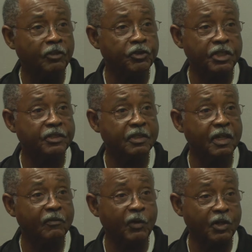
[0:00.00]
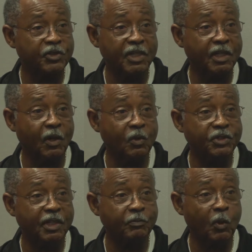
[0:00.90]
just varsity
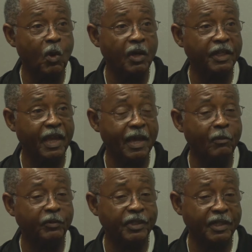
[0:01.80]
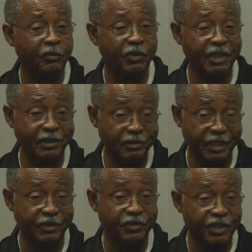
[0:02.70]
coach at Milwaukee Hamilton, and we
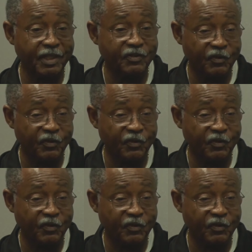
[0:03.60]
did things